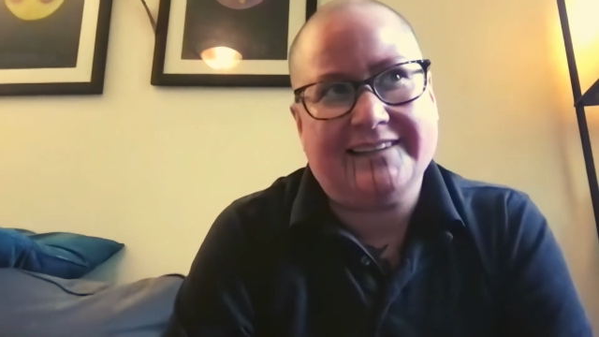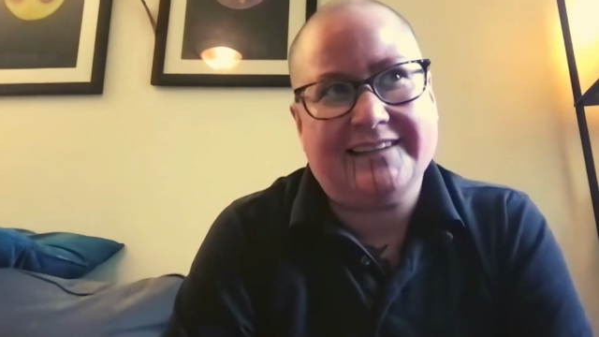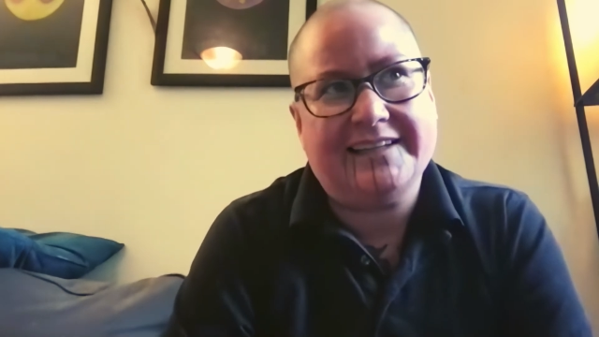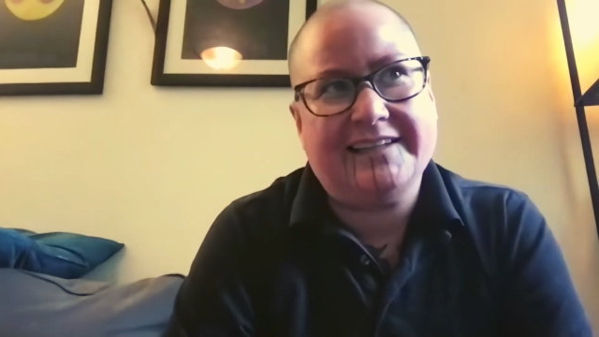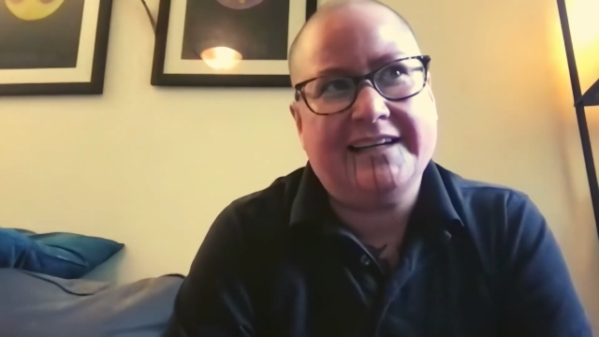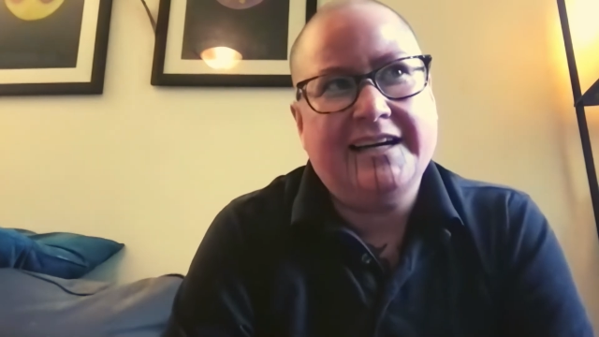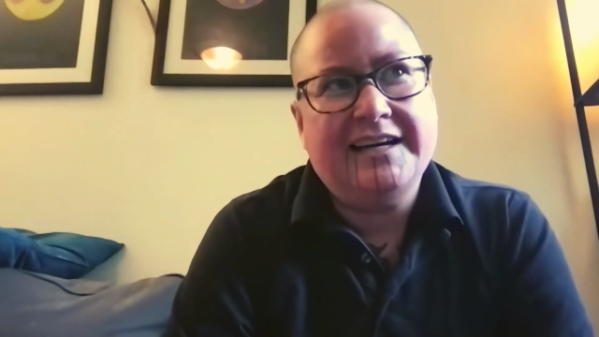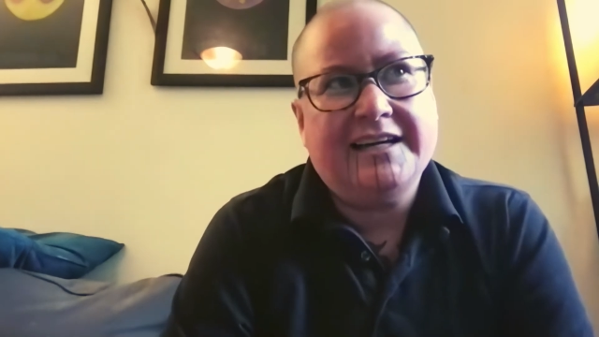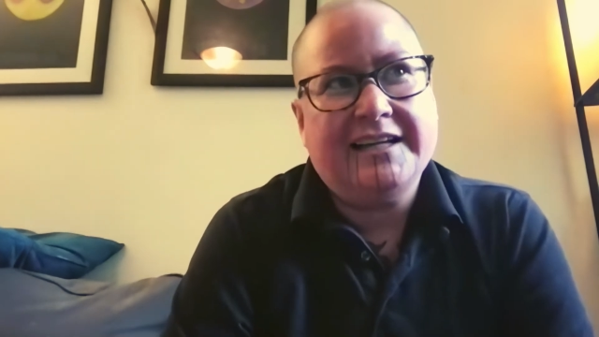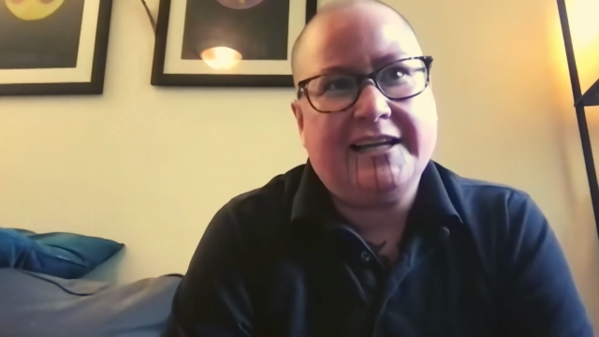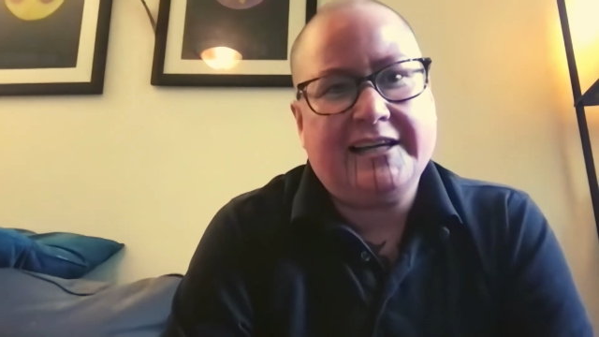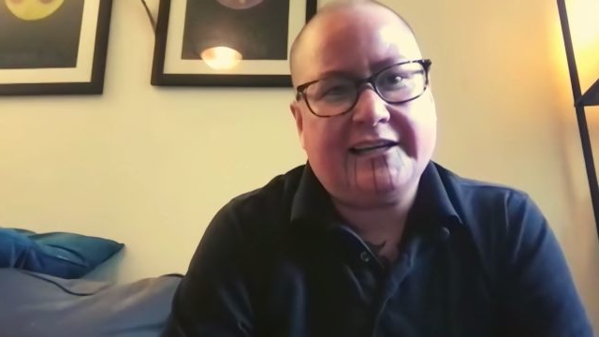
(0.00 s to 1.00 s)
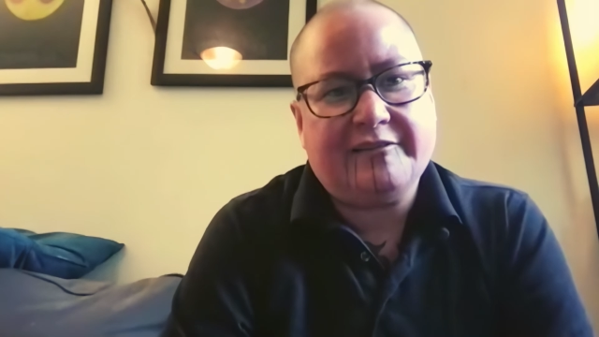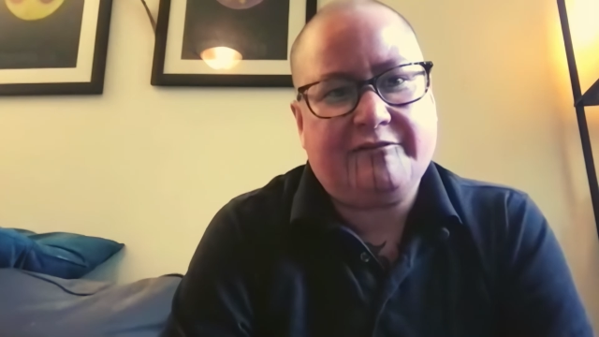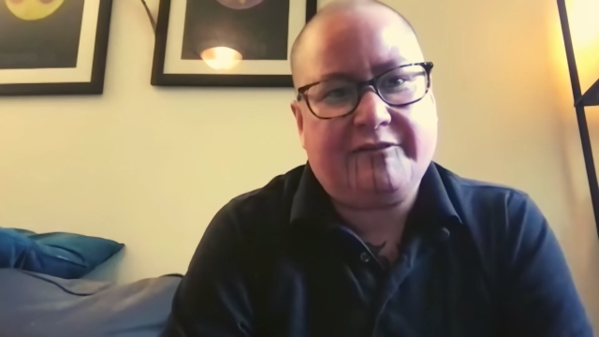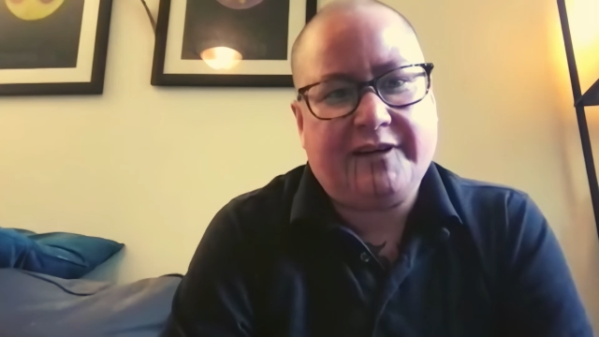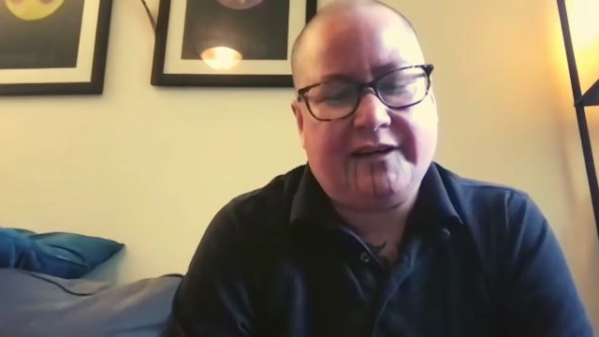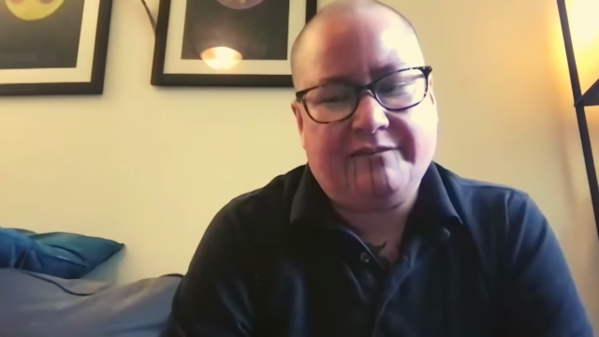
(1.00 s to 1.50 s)
Like like
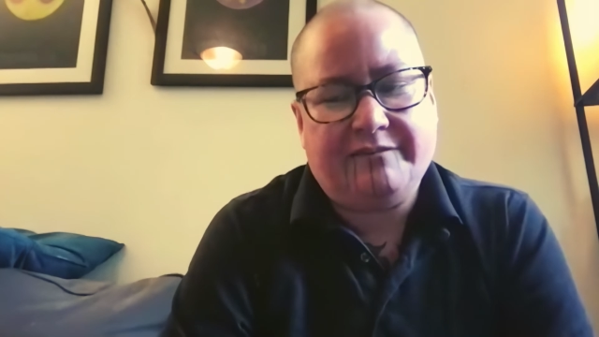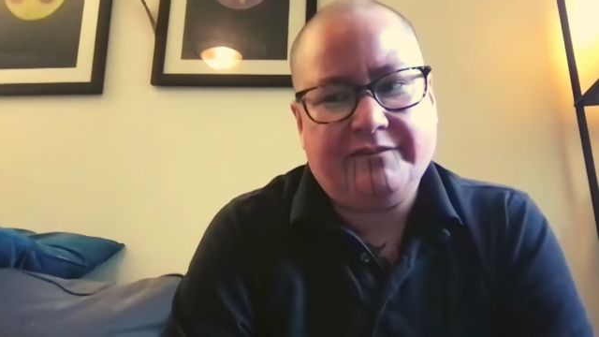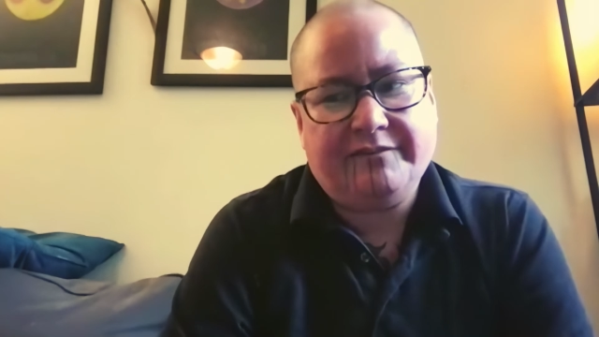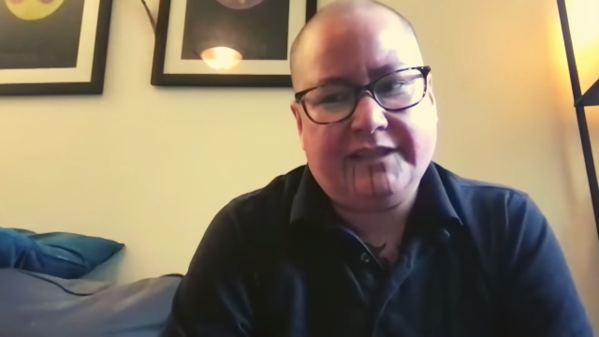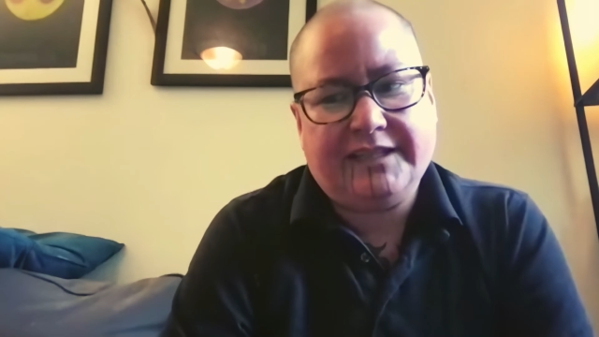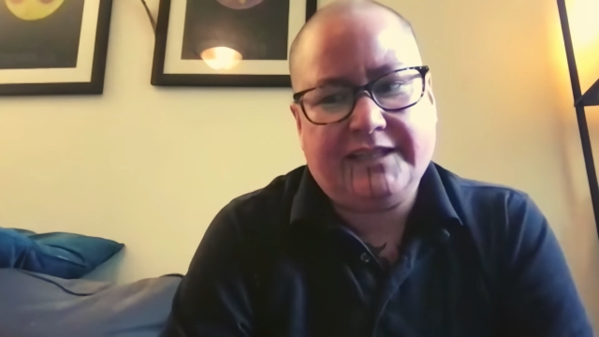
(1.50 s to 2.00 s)
if um